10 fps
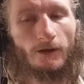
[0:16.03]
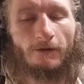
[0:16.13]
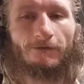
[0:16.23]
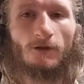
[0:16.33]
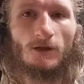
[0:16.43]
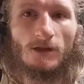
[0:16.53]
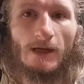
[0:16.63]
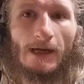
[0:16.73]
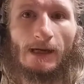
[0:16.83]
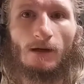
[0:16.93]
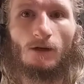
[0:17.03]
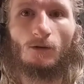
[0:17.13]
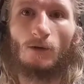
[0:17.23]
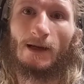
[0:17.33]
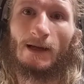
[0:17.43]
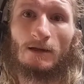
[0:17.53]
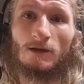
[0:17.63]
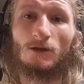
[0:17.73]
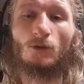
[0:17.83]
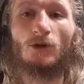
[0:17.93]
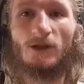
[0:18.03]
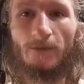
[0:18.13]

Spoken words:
The first take ran out of storage